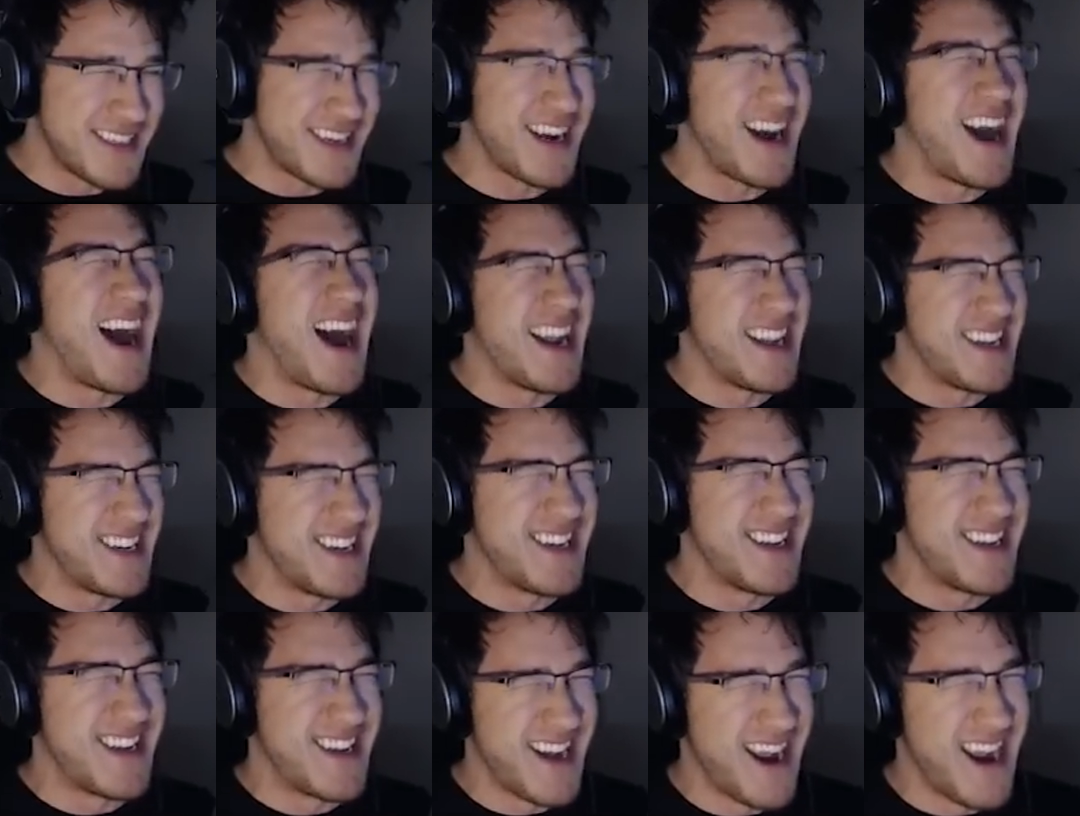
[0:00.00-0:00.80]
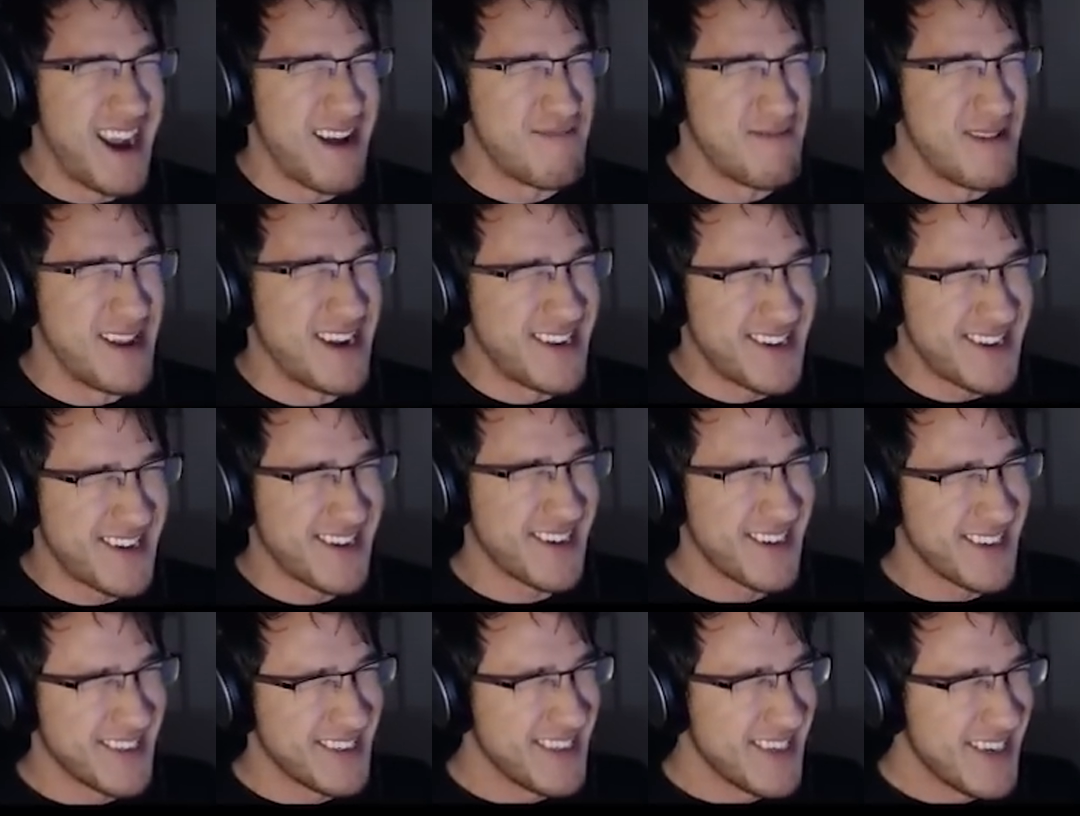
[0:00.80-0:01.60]
God damn it.
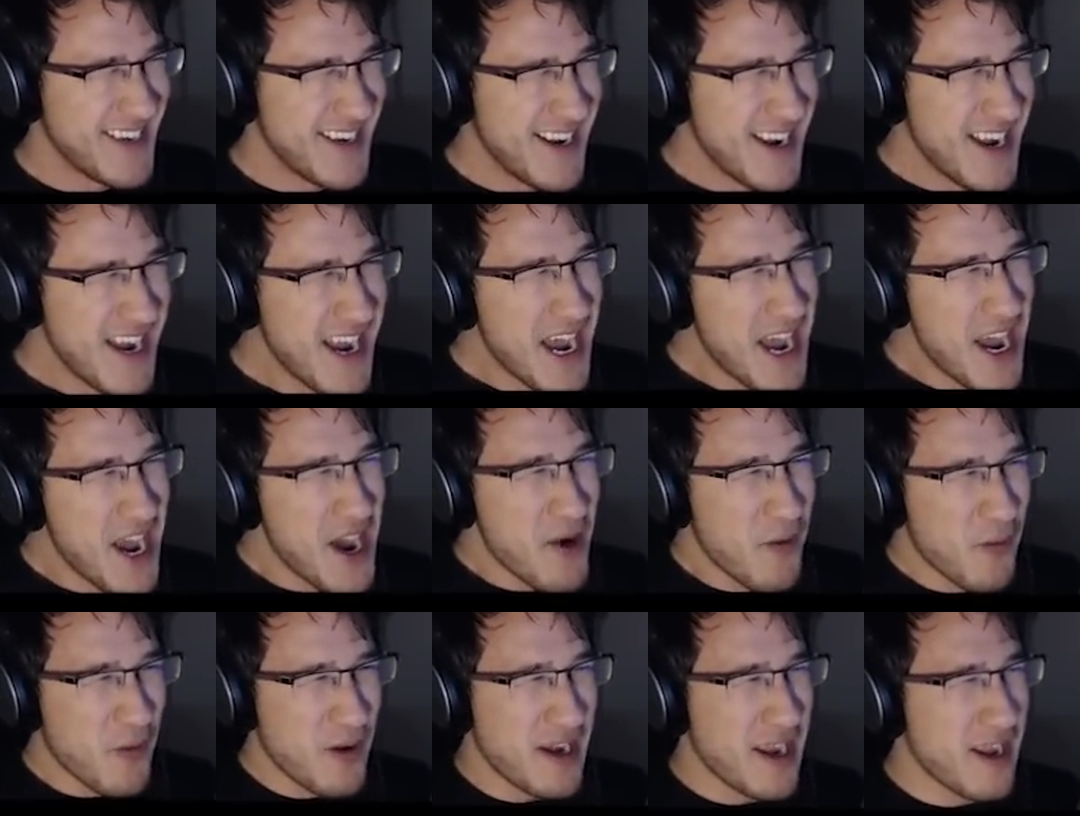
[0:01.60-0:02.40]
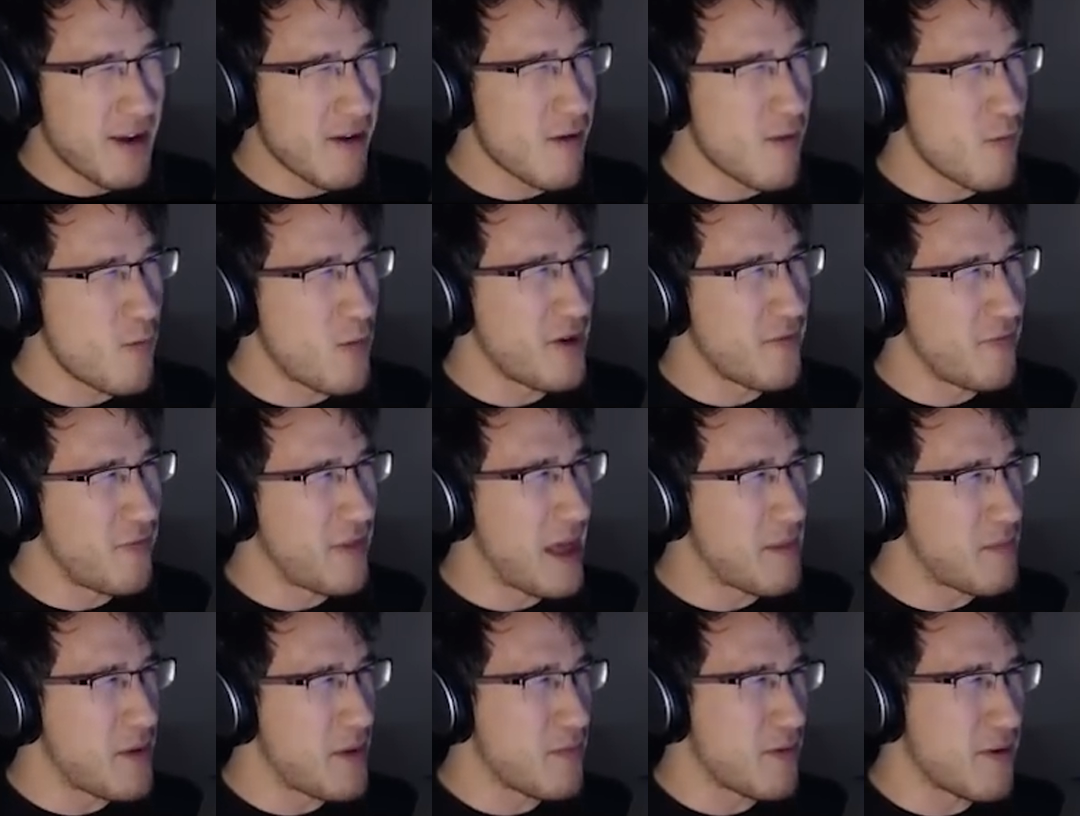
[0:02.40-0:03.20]
When, when
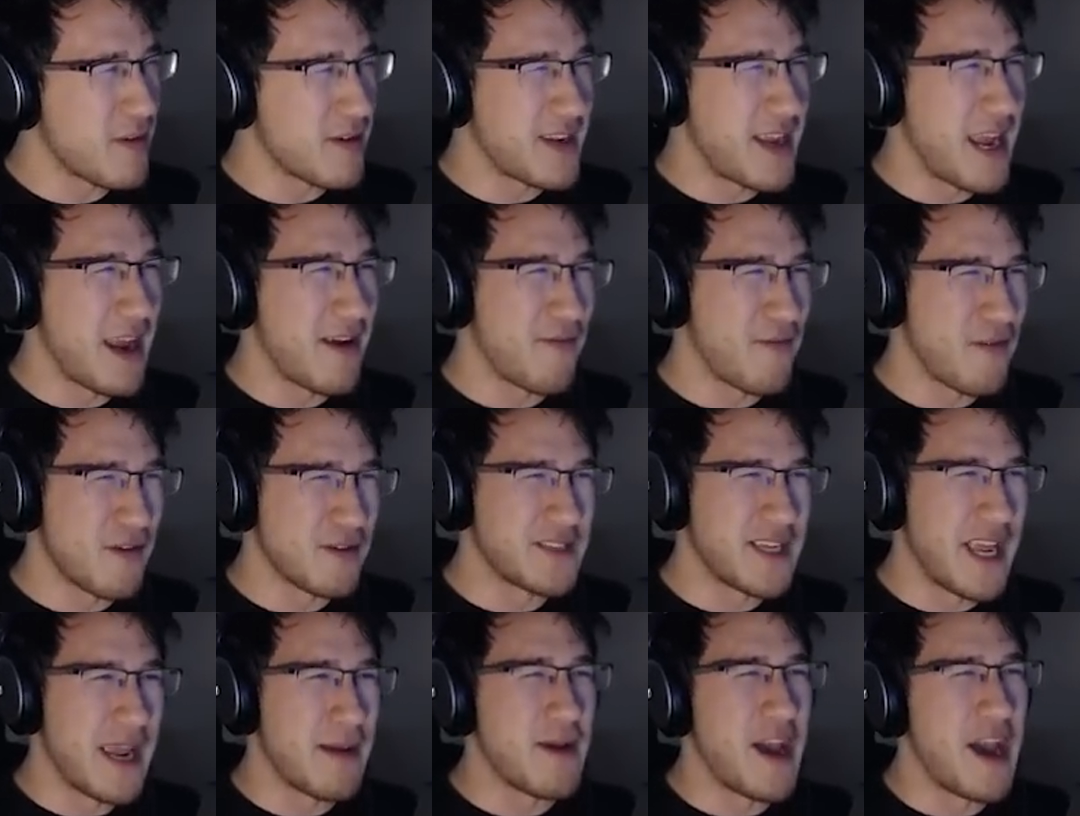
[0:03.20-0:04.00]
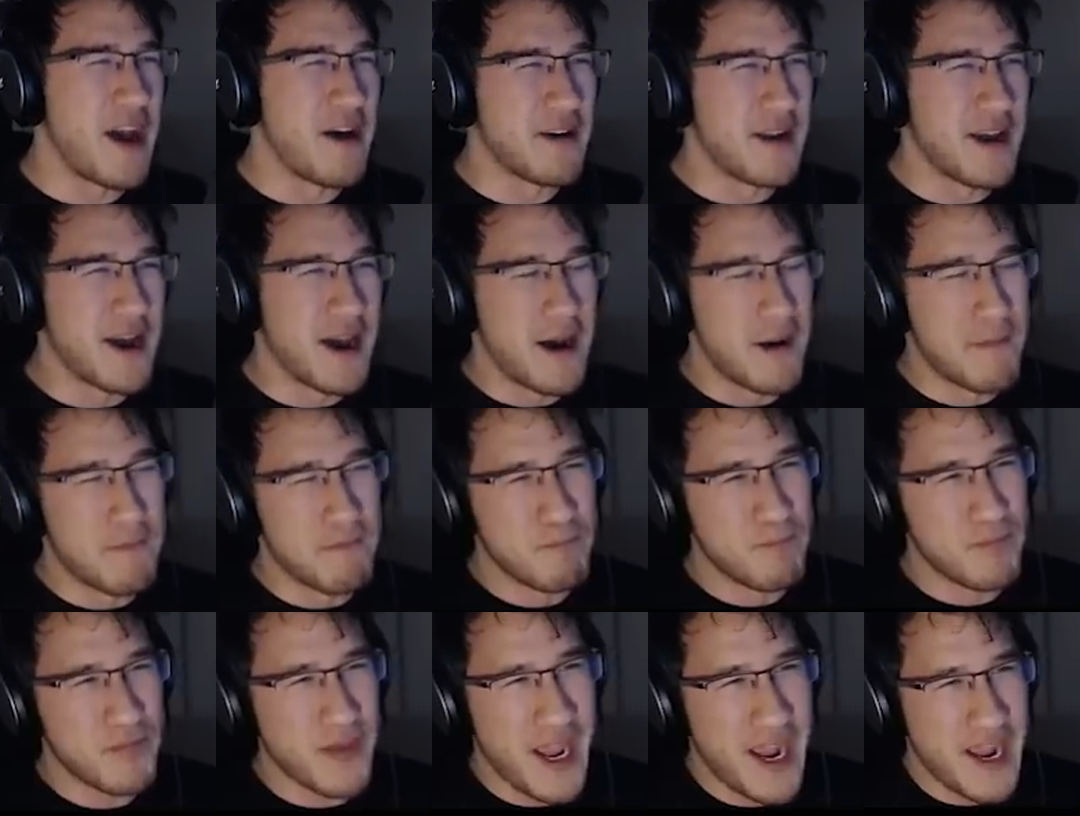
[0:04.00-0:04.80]
Flappy Bird came, first came out,
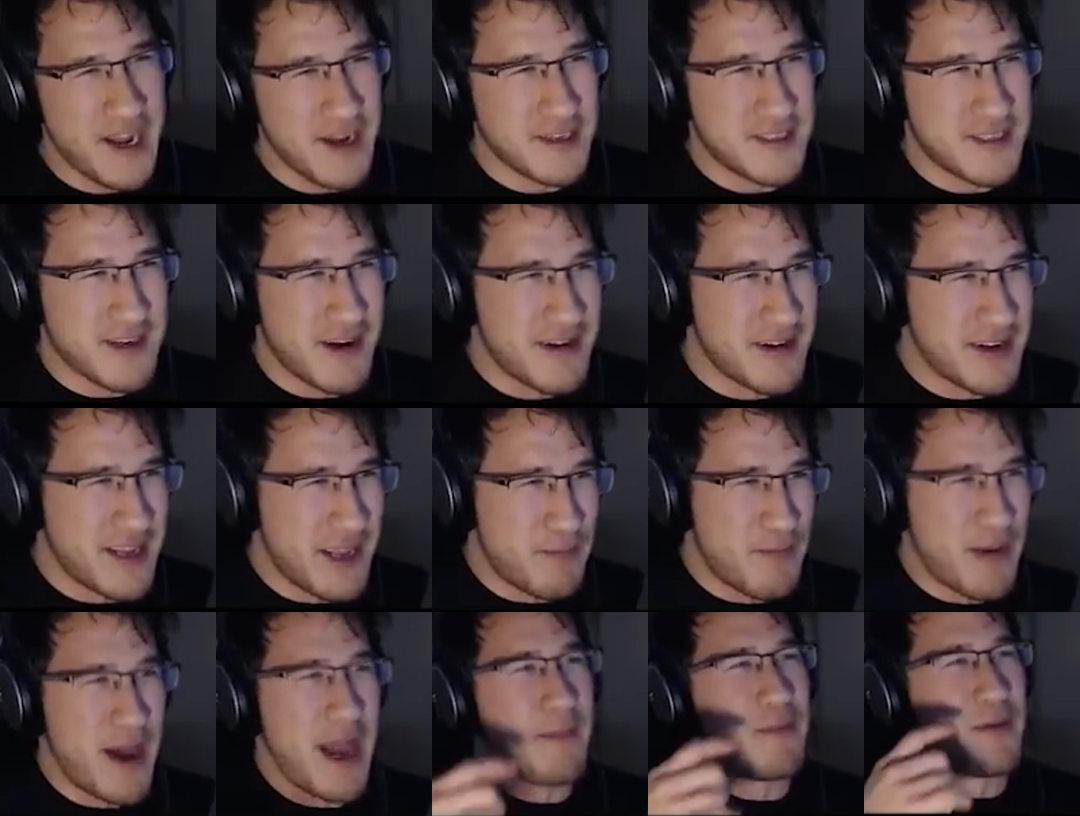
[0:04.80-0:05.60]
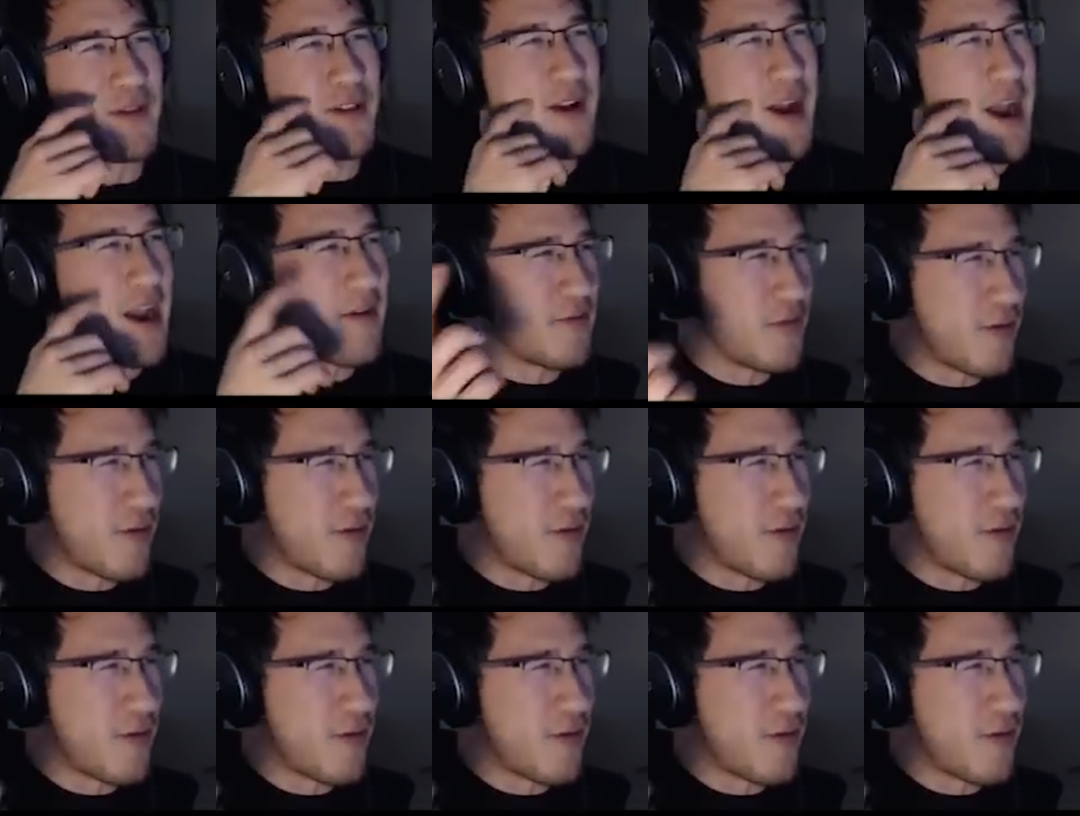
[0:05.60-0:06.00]
um, and it started to get popular, I of